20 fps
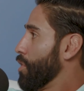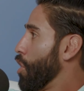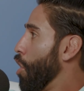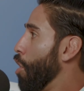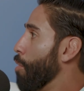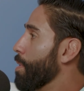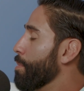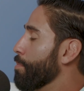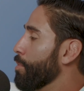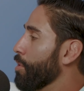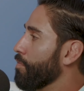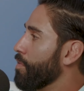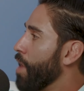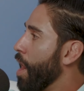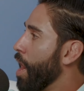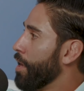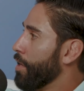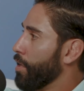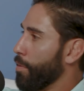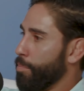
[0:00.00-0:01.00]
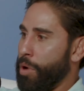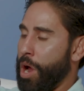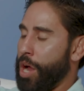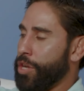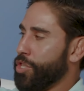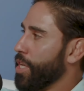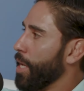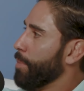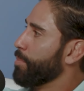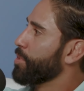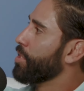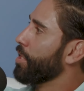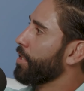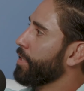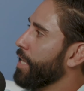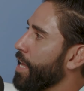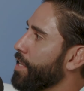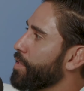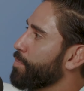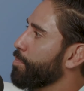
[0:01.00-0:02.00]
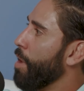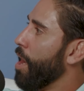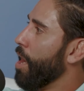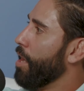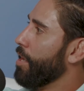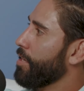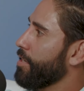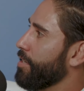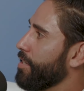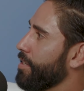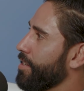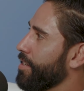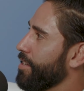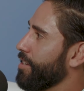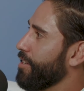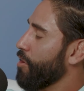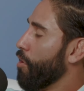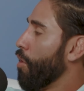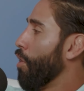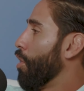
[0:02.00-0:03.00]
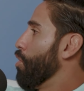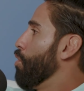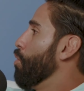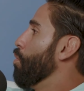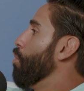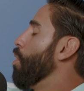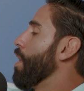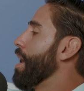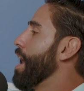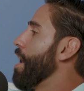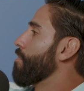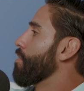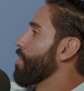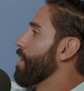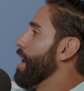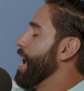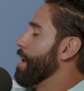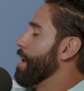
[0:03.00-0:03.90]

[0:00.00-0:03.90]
Kobe moved on. LeBron James took that spot. Or whatever